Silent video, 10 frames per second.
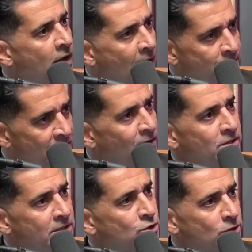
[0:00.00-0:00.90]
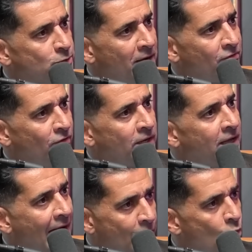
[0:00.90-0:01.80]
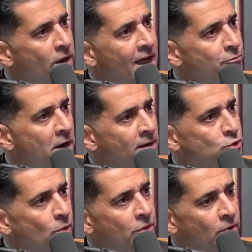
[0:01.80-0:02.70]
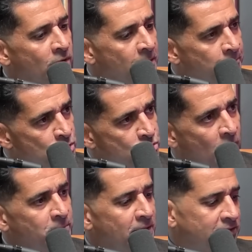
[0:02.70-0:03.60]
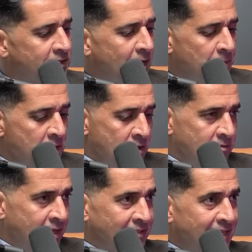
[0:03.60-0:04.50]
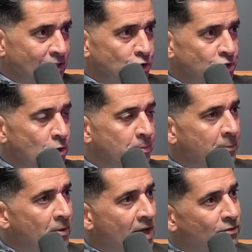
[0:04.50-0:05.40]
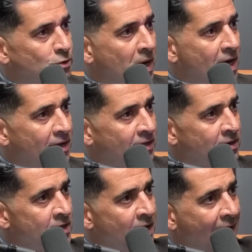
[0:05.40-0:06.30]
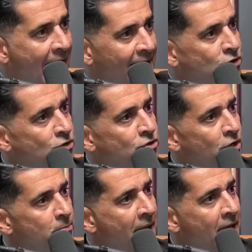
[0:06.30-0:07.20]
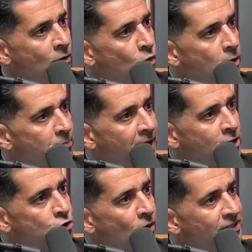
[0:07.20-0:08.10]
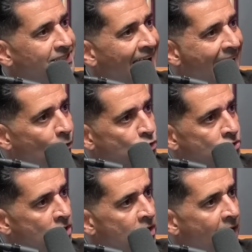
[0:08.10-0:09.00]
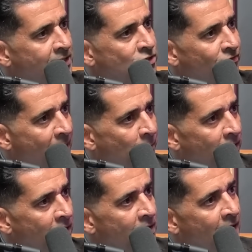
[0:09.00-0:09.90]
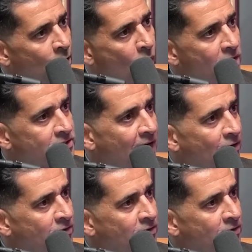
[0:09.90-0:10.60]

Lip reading: I'm telling you this respectfully. I don't want to have problems with you. Trump gets up, takes out a sheet of paper out of his pocket, hands it to the man with a picture of his house and his family, and walks out.